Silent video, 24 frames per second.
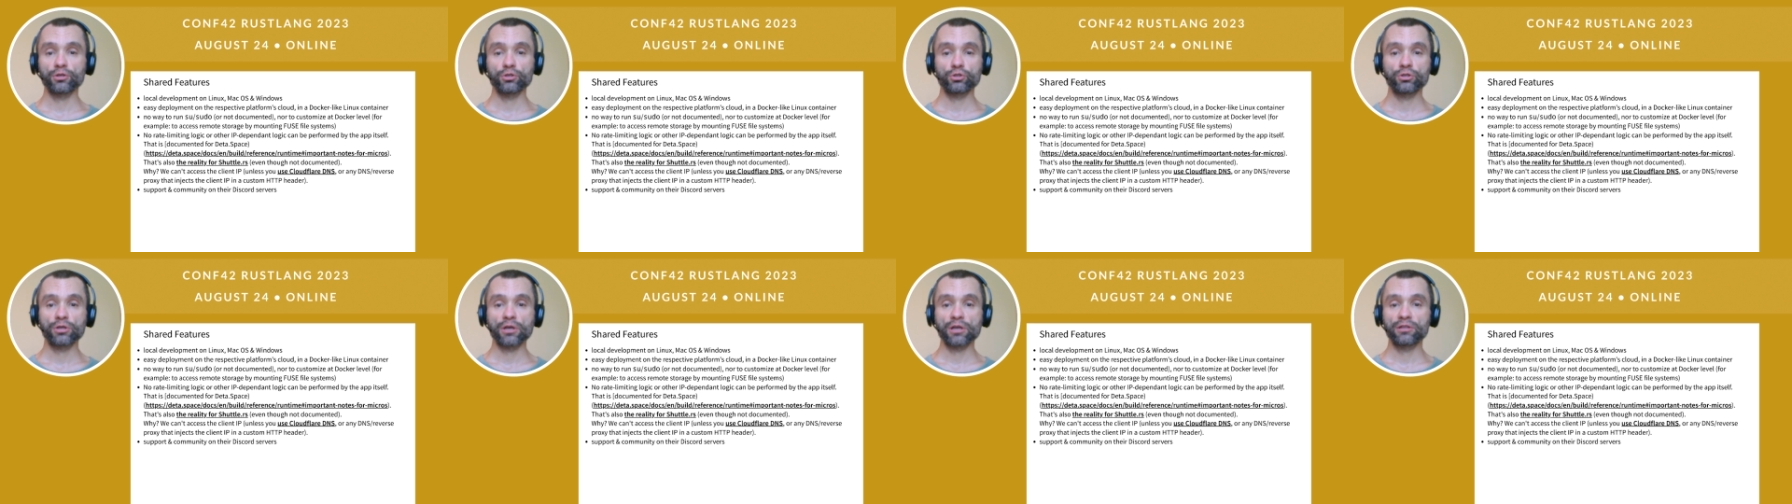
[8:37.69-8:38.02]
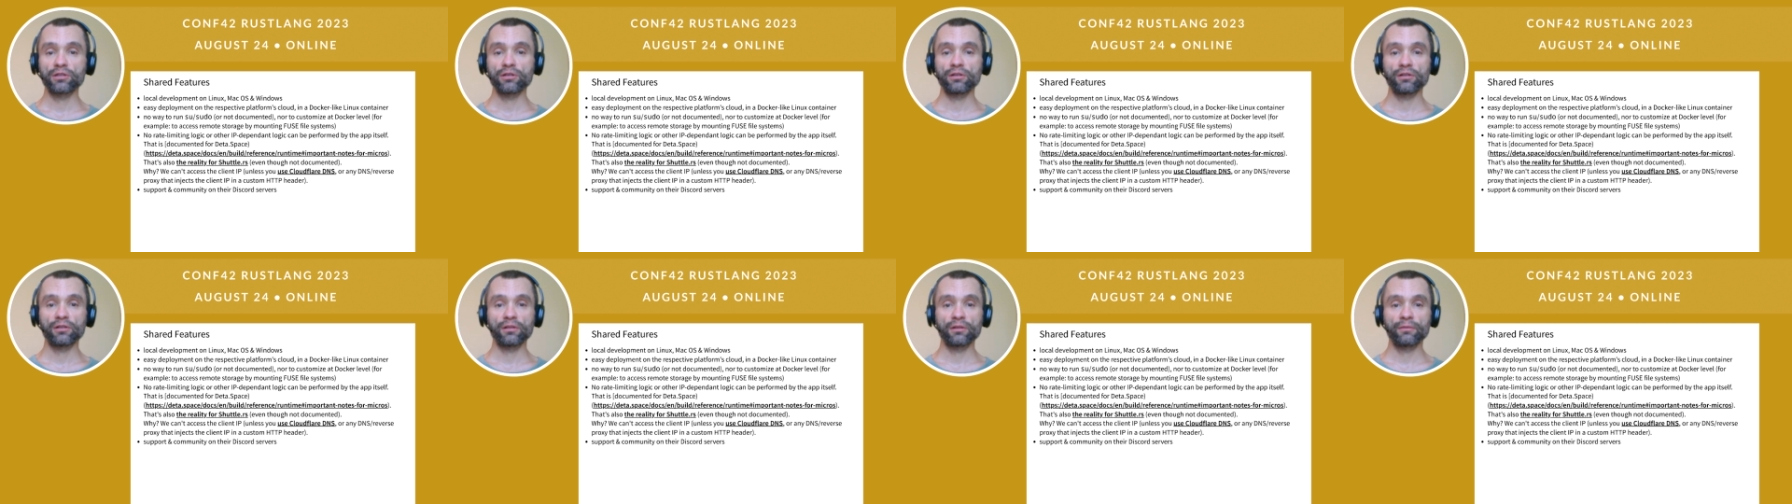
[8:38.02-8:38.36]

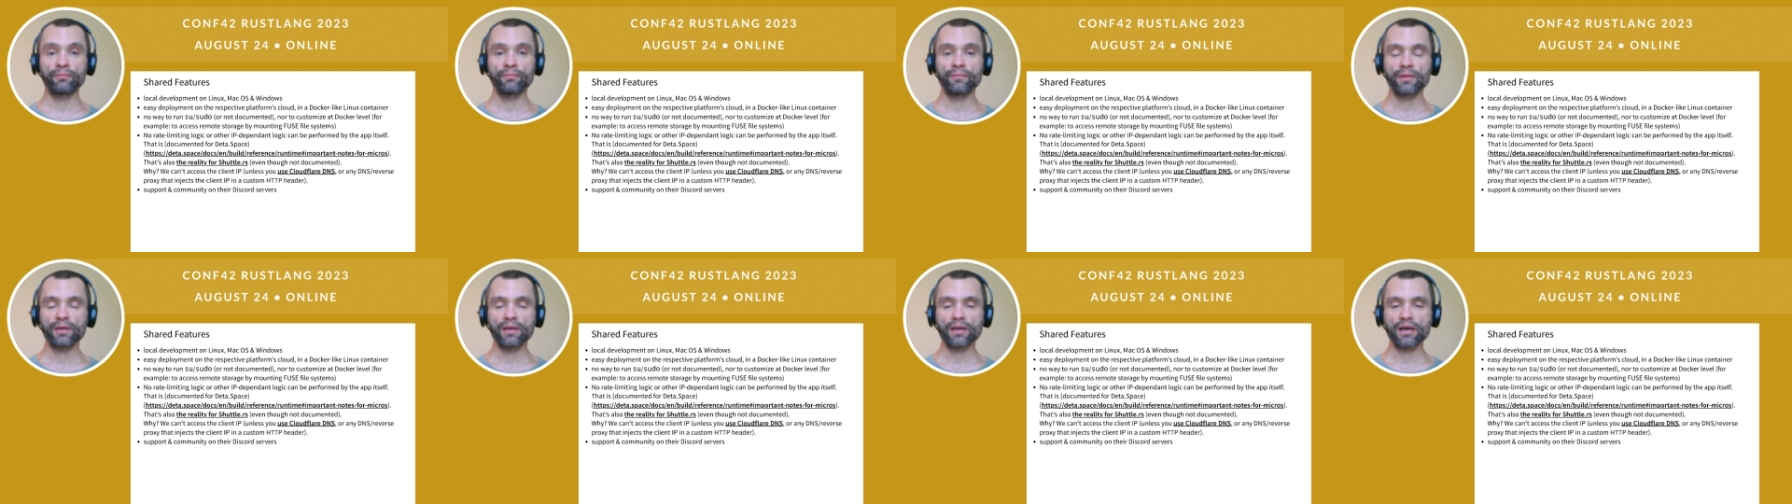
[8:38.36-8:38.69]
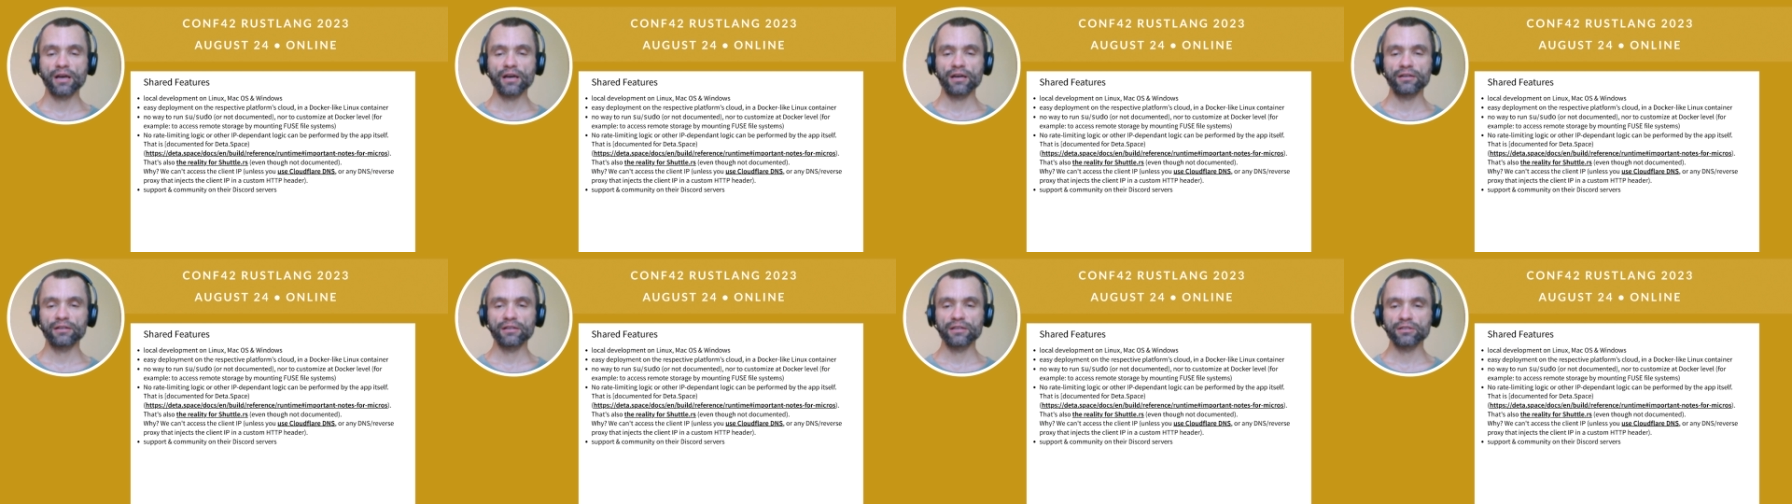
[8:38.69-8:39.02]
Shuttle
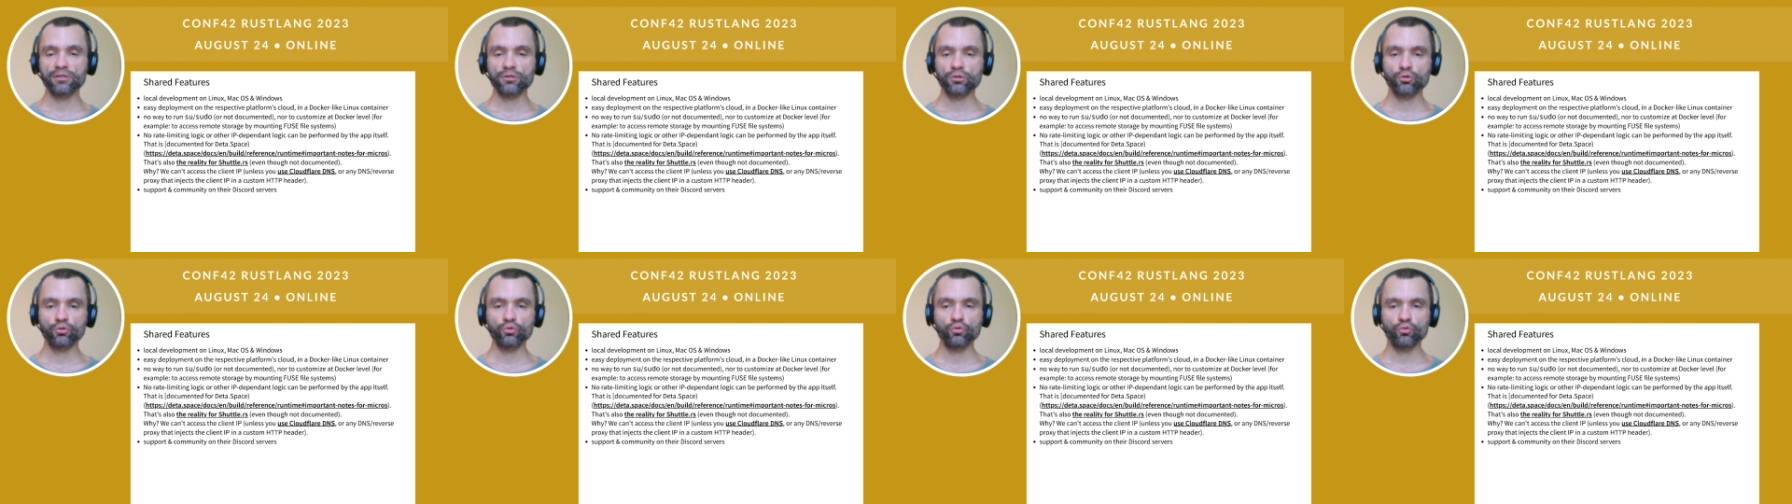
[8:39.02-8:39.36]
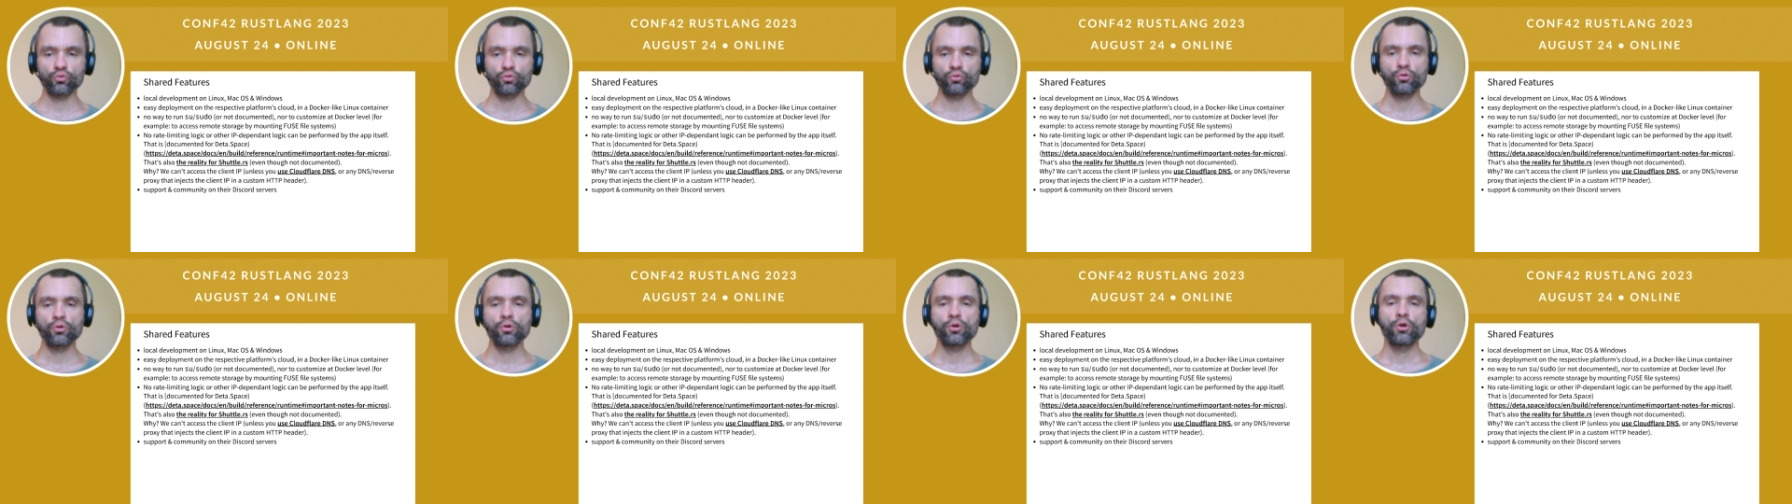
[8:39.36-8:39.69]
R S
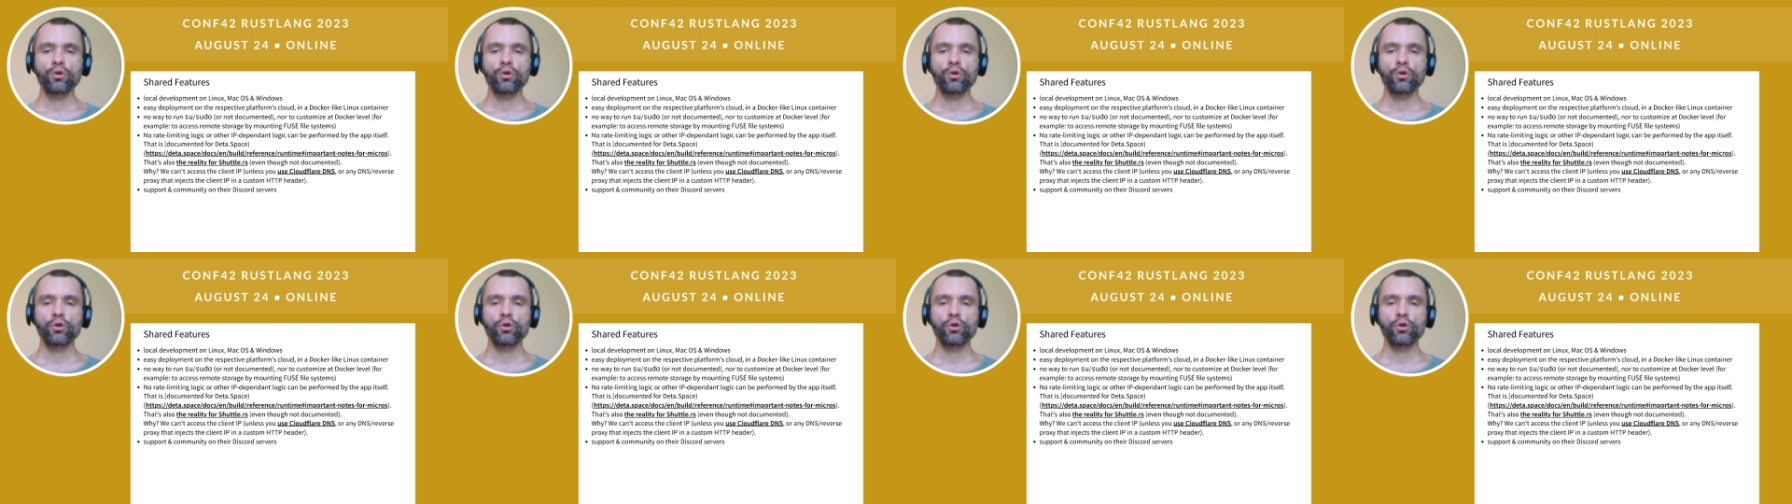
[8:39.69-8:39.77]
two,